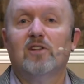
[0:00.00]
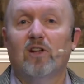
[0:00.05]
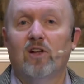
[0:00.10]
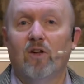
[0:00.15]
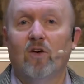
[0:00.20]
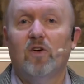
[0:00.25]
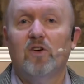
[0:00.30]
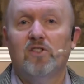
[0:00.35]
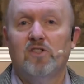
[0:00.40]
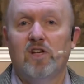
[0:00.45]

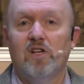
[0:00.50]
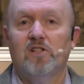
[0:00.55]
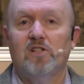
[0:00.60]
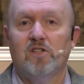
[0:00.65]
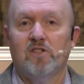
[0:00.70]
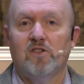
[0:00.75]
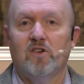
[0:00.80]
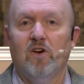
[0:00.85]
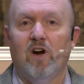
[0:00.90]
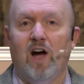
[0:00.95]
Lord
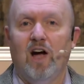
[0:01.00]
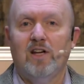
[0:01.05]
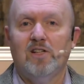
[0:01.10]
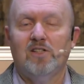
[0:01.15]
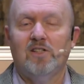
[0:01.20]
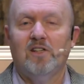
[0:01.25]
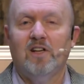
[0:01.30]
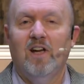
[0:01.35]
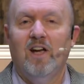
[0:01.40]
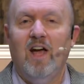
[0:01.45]
Jesus
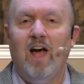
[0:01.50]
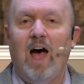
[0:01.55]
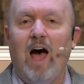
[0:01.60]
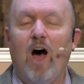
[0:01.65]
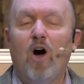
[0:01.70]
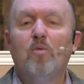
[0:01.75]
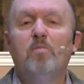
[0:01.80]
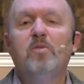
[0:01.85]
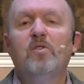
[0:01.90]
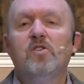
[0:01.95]
Christ. I
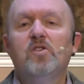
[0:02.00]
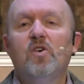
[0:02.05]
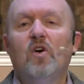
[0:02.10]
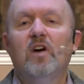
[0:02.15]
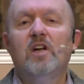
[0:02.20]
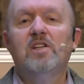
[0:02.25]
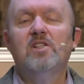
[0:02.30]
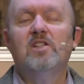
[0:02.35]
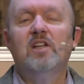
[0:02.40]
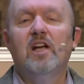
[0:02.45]
hope you'll
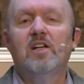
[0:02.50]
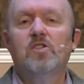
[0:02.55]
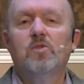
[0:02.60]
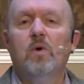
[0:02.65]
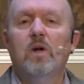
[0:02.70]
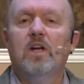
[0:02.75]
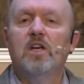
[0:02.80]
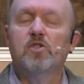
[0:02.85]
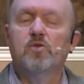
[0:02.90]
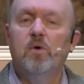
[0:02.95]
join us next
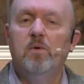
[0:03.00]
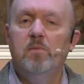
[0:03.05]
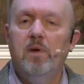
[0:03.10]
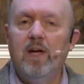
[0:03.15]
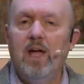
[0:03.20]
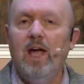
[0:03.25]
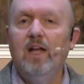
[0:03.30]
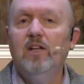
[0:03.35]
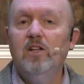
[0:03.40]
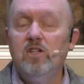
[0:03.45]
week as we
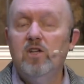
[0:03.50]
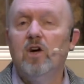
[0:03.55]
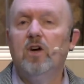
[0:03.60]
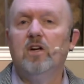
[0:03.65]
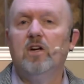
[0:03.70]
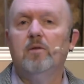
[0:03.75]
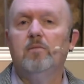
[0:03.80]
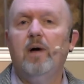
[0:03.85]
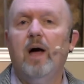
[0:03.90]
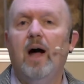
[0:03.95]
begin to
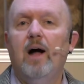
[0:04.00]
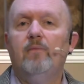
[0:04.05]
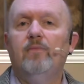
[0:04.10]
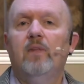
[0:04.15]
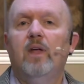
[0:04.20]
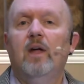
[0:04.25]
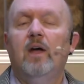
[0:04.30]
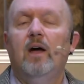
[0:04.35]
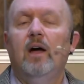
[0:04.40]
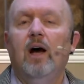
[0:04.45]
talk about
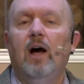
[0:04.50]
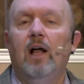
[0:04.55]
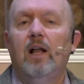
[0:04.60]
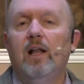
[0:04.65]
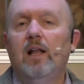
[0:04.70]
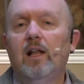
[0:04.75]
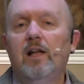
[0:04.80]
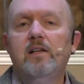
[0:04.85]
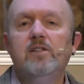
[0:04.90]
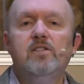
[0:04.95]
a
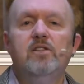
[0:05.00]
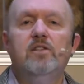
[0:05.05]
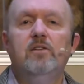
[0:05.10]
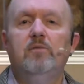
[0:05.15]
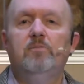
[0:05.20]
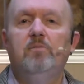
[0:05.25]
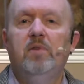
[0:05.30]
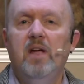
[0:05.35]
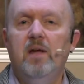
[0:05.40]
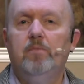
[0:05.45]
list
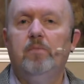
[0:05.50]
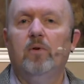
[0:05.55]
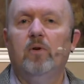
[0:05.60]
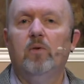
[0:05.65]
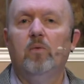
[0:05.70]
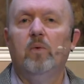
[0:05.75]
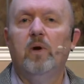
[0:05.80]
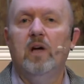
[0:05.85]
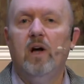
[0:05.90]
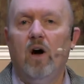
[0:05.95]
of
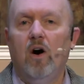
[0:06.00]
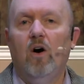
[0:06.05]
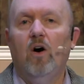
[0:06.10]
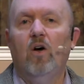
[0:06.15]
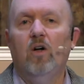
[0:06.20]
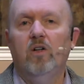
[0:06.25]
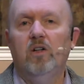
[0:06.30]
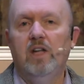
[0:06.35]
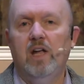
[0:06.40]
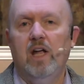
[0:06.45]
people we
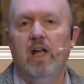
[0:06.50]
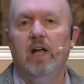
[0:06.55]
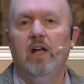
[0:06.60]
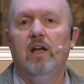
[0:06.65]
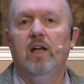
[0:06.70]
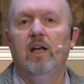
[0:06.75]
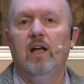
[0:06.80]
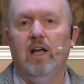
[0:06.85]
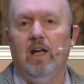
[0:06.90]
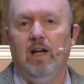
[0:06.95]
all
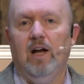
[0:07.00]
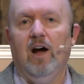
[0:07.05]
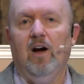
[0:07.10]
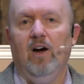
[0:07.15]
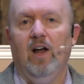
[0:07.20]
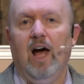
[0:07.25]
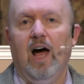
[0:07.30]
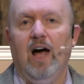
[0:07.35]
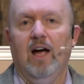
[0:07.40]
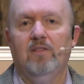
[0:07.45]
need in
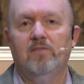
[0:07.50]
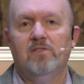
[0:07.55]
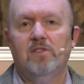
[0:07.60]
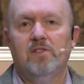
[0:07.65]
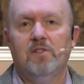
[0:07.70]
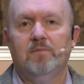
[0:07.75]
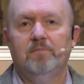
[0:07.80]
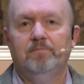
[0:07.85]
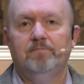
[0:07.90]
our lives.